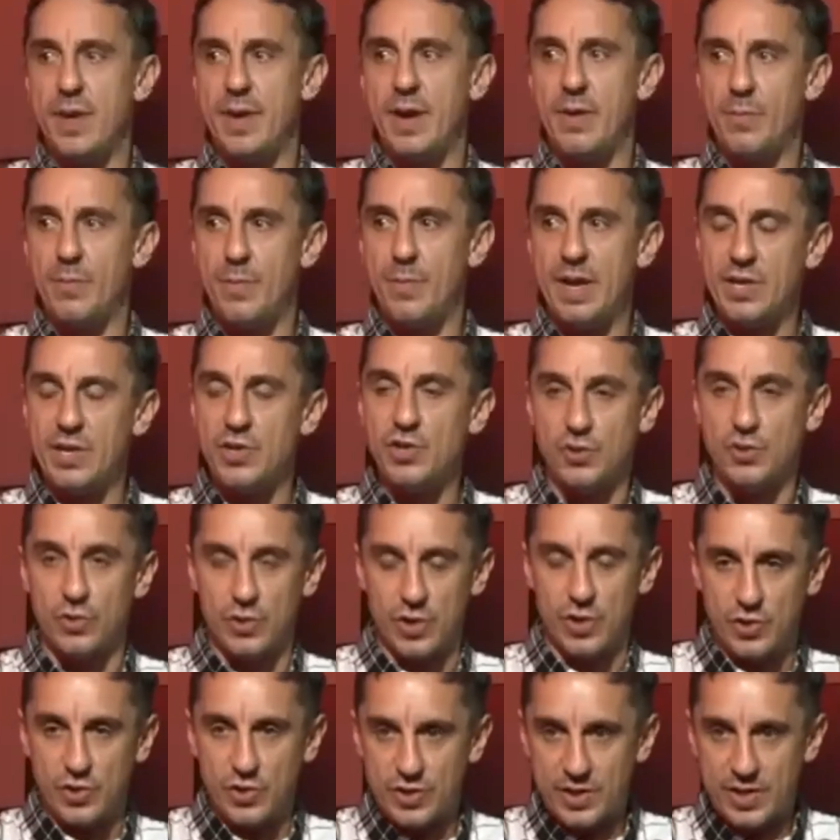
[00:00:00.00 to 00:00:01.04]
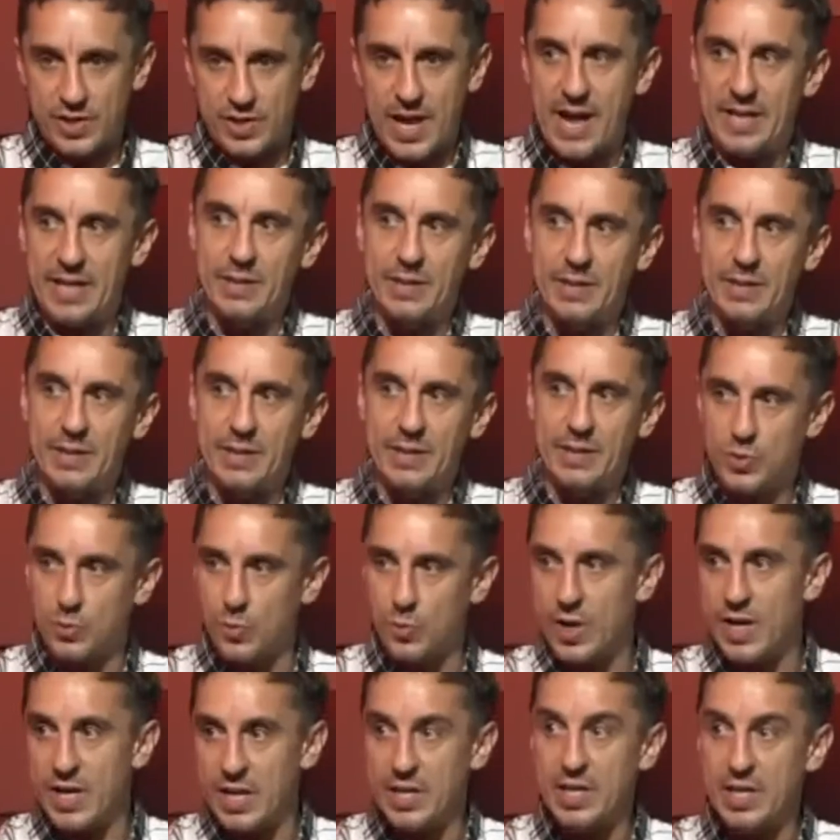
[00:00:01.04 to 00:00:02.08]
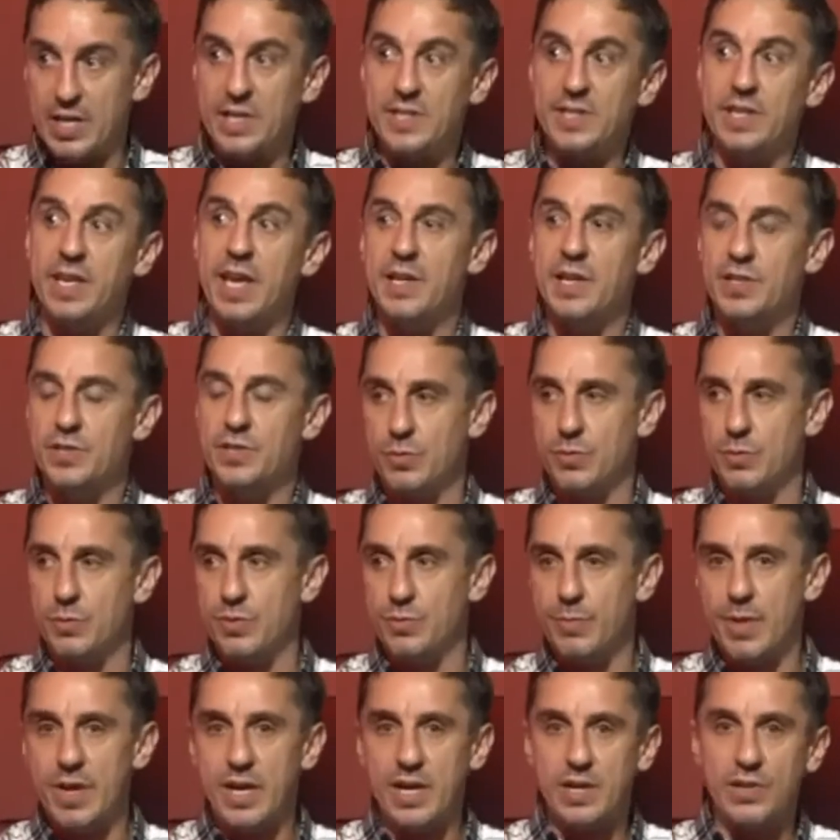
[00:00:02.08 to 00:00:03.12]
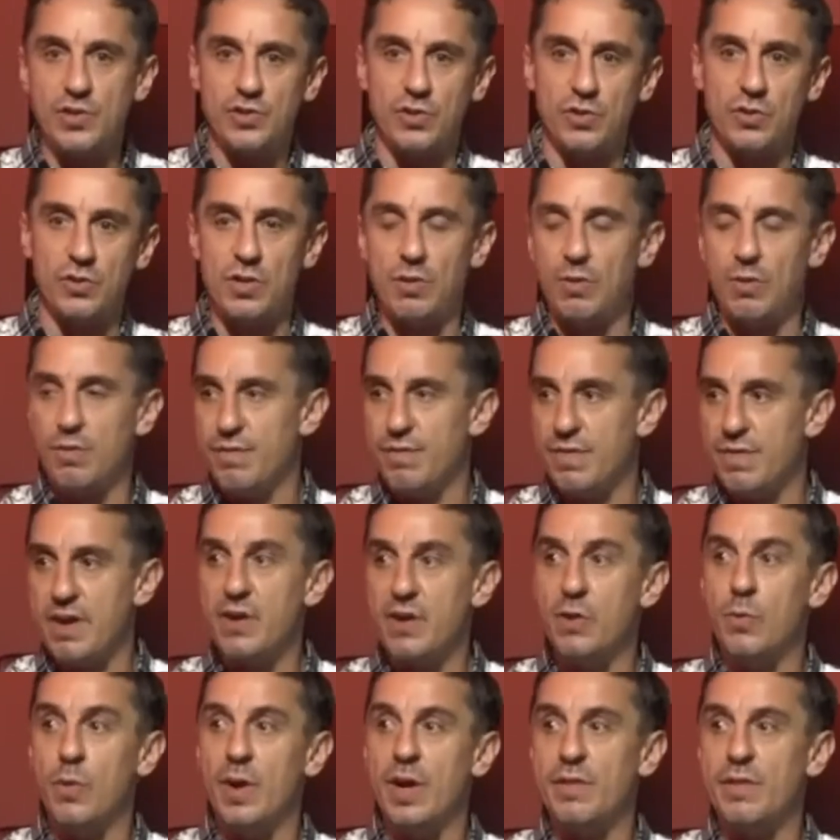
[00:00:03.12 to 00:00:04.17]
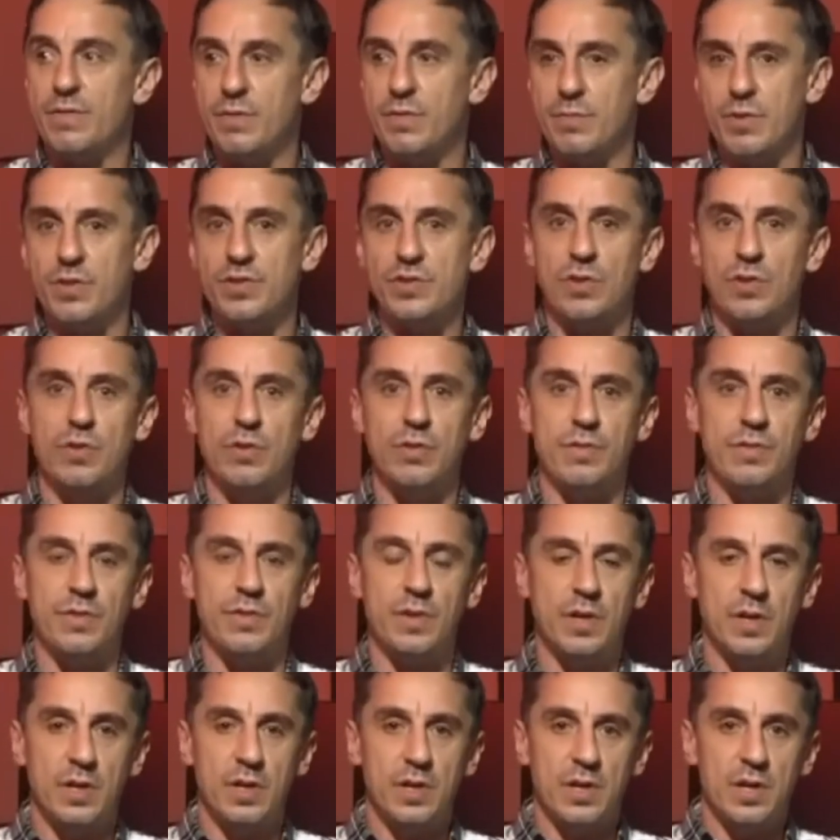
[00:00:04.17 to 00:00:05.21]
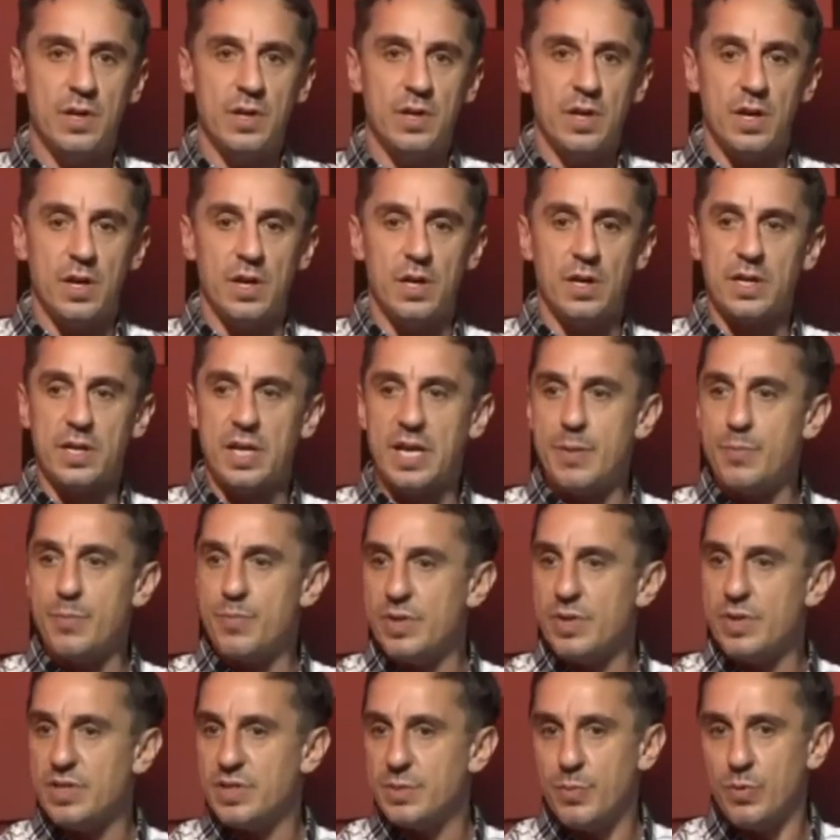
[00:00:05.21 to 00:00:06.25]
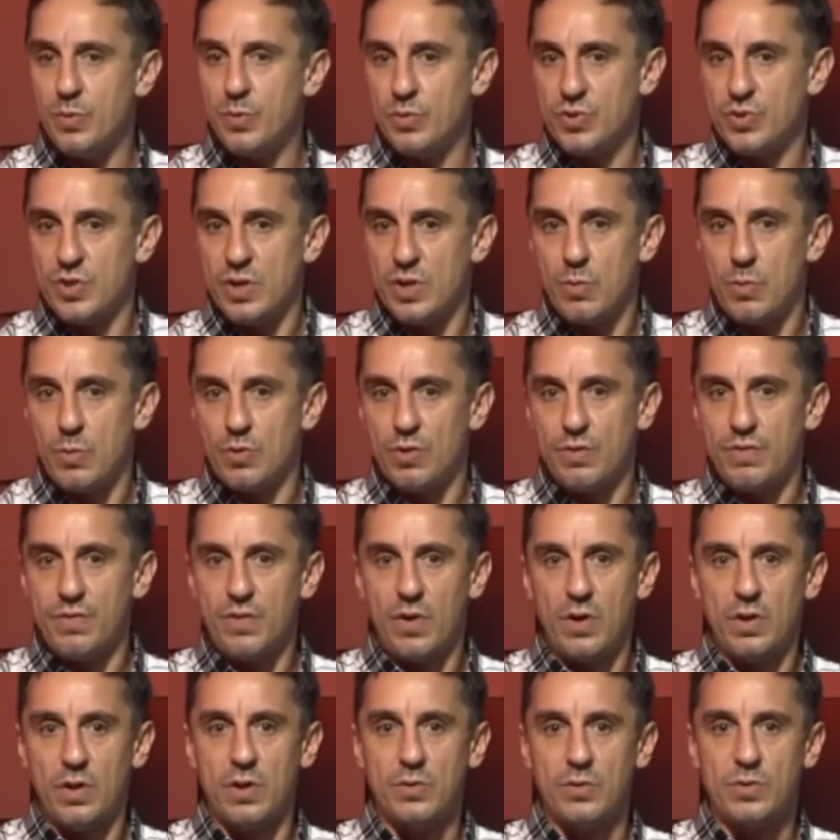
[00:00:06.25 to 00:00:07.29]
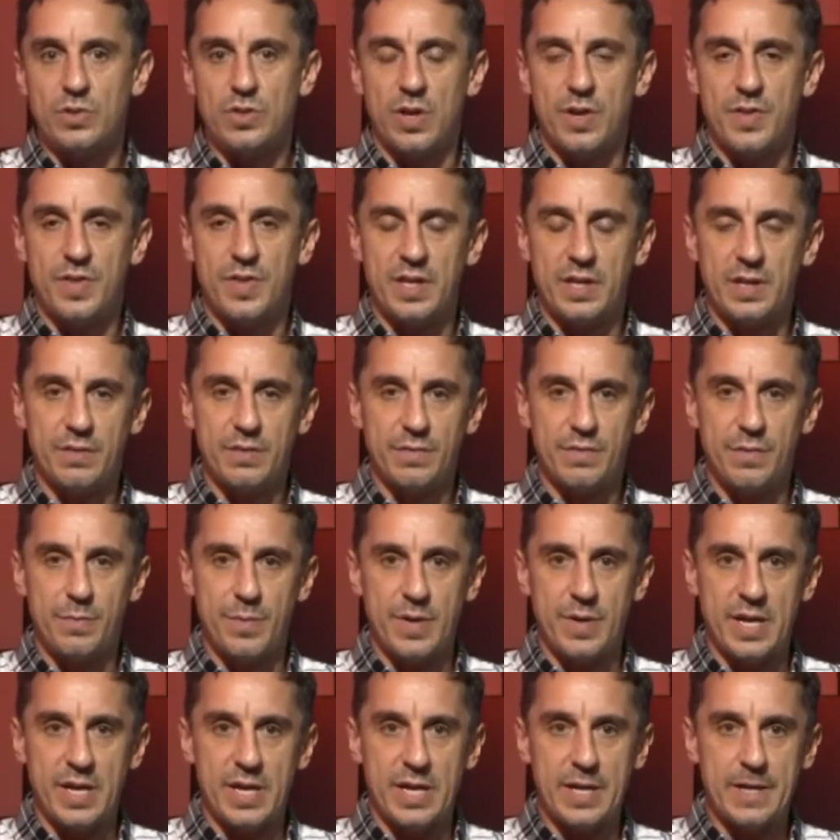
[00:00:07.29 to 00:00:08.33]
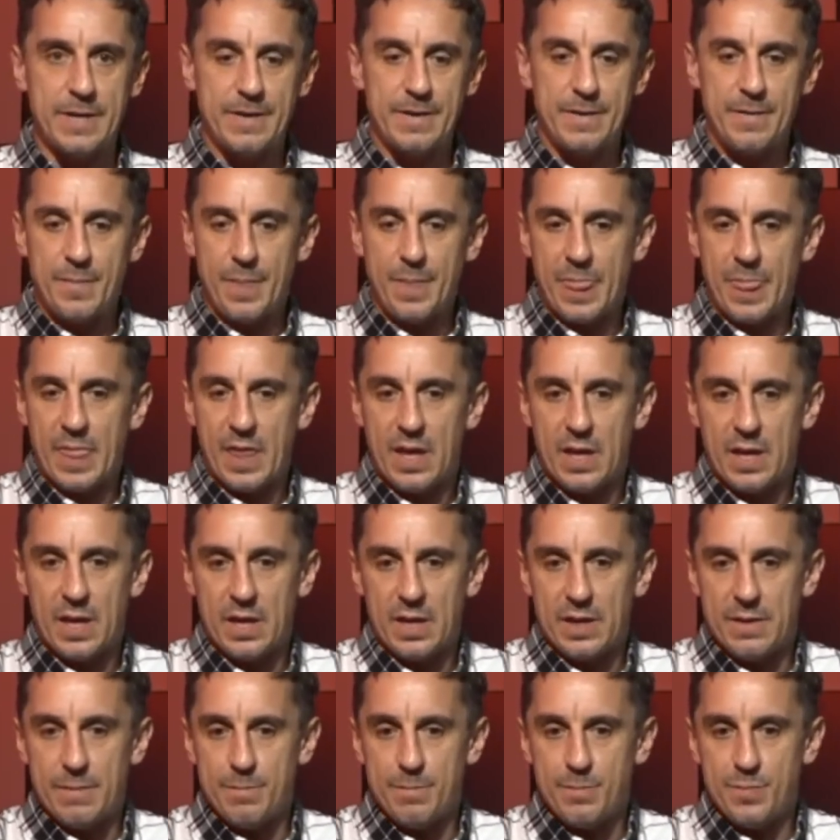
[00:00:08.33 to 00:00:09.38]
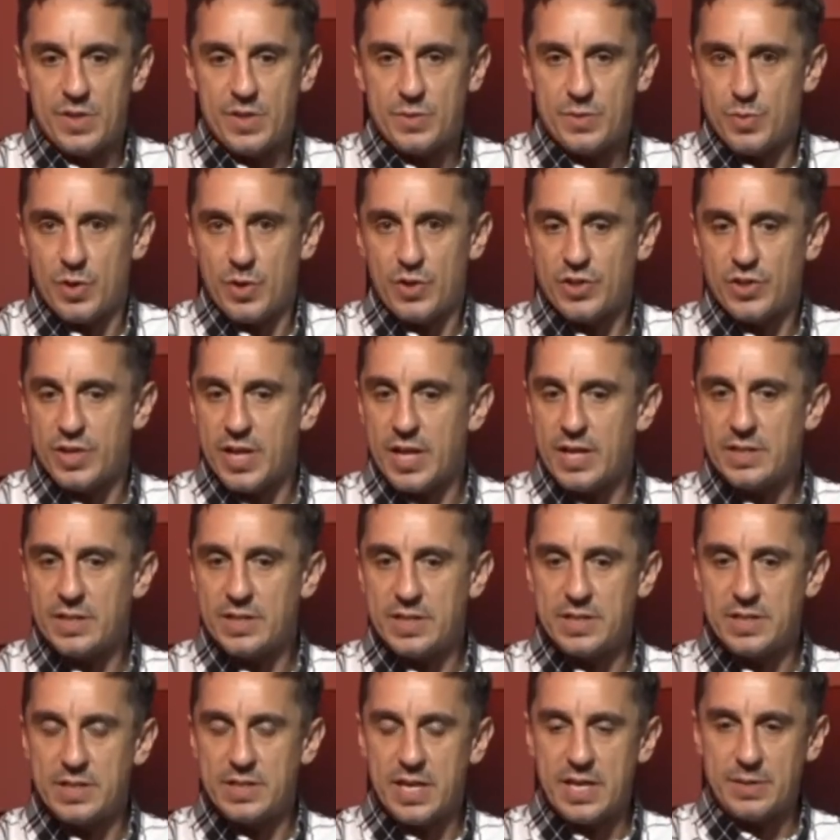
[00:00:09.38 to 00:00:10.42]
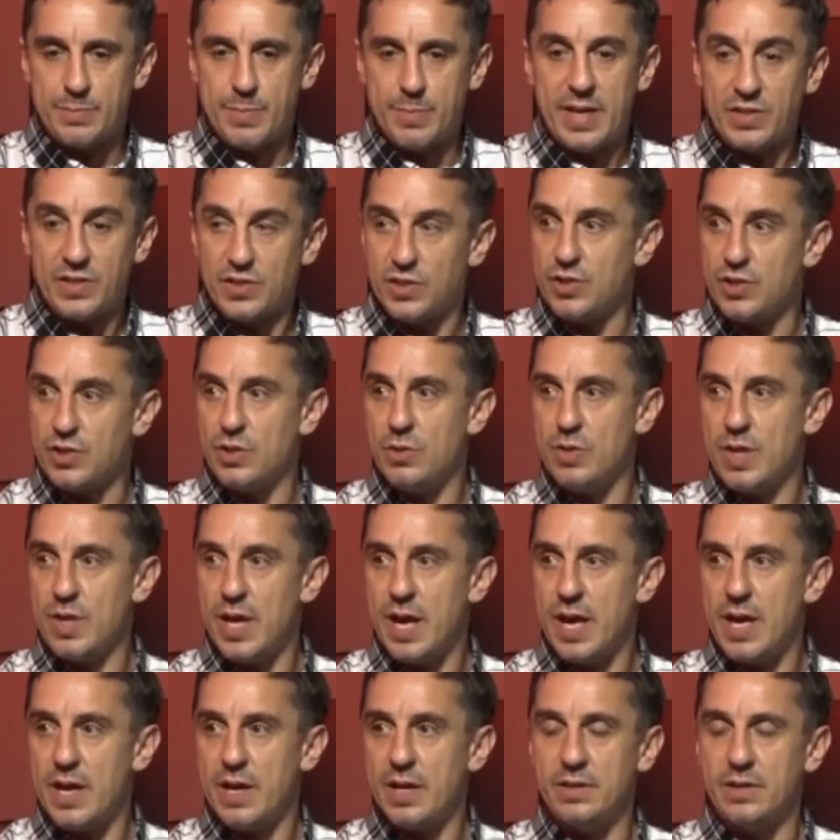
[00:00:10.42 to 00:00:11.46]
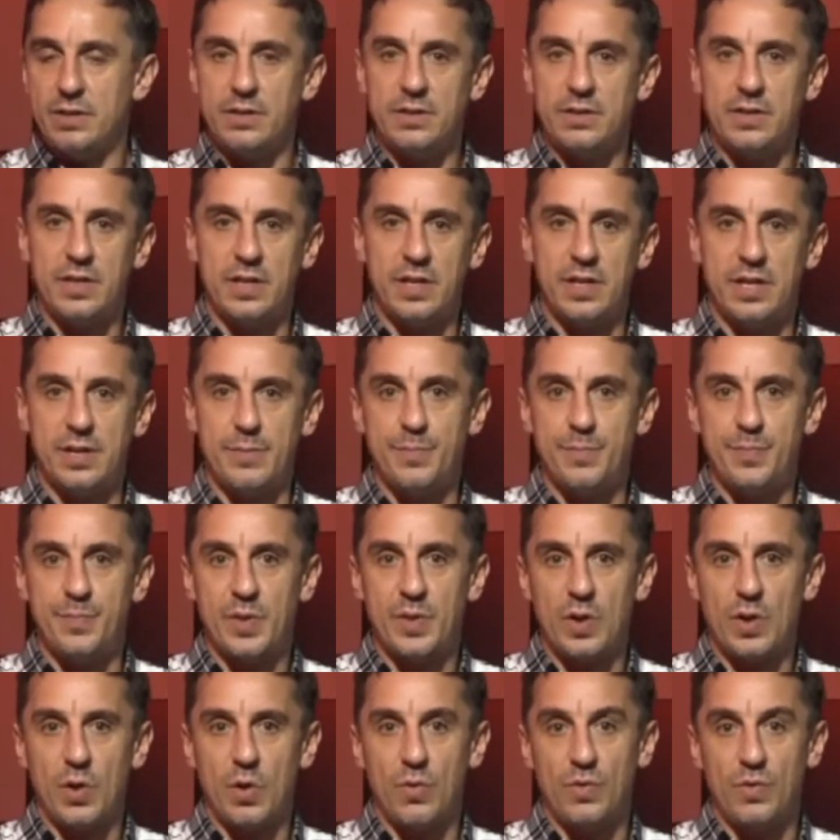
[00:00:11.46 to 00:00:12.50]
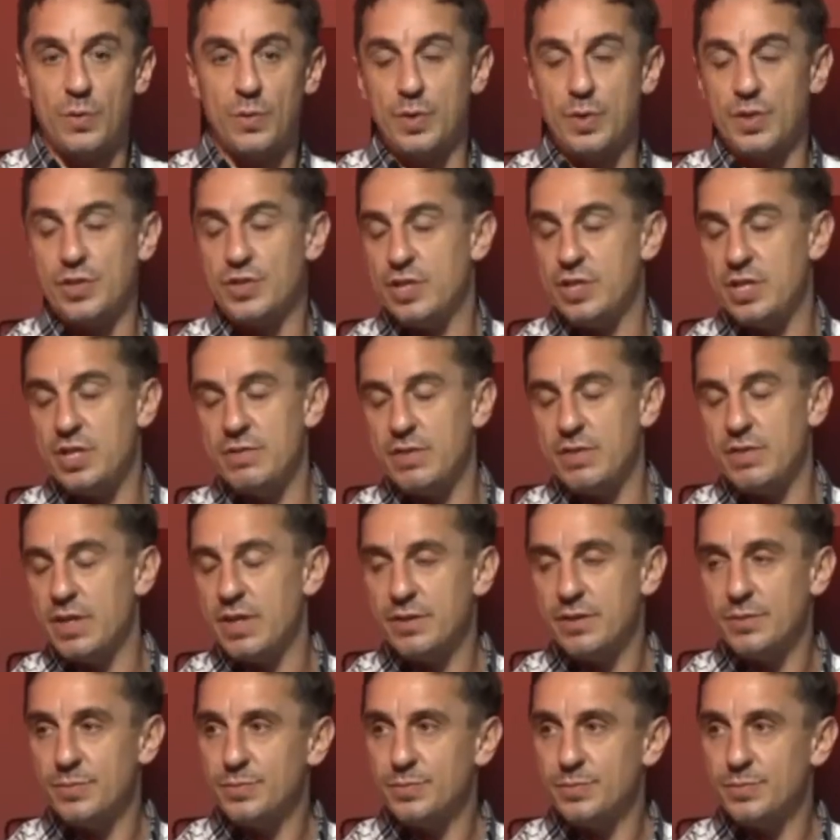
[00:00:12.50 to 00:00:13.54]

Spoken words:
about making sure you're just guided to where you need to get to, and making sure that you don't veer away from your sort of key principles that you want to follow. So I think for me, this project is meant to do that, and hopefully we'll achieve it.